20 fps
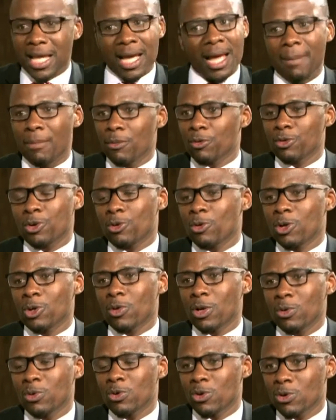I'm the only
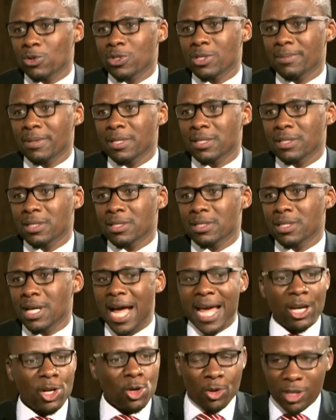one who knows the business.
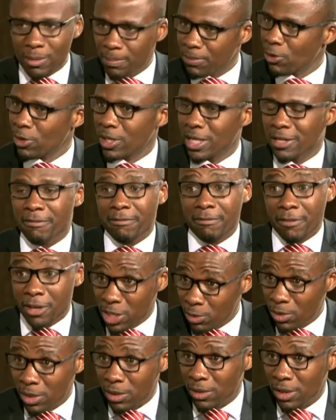I know the product
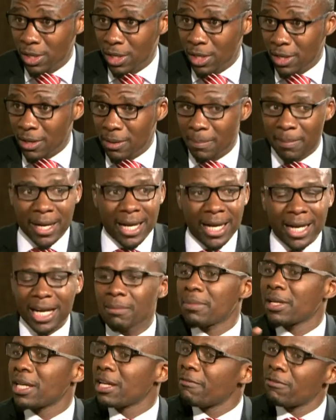very well, but I
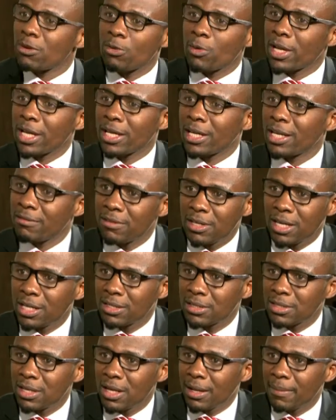can't be everywhere at every
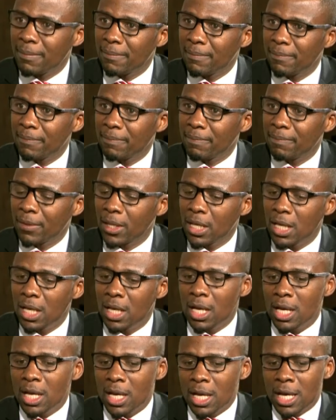other time.
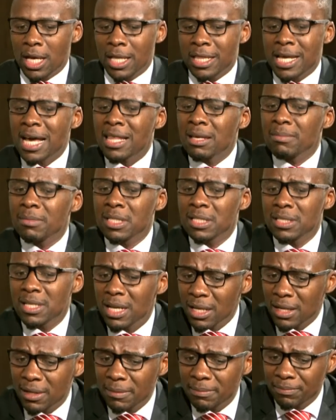The other
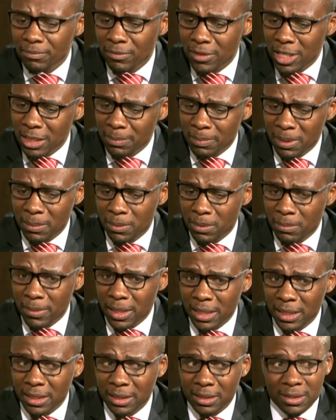mistake that people
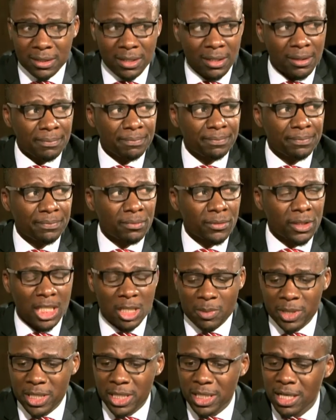make is,
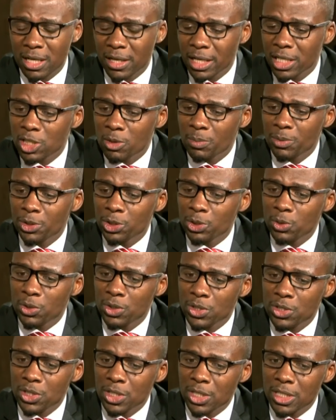especially young
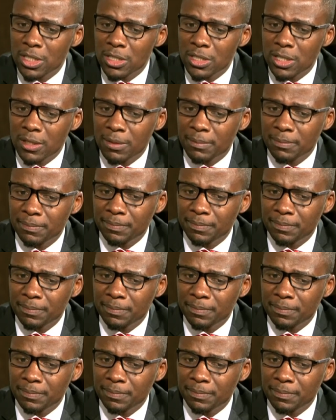entrepreneurs, is a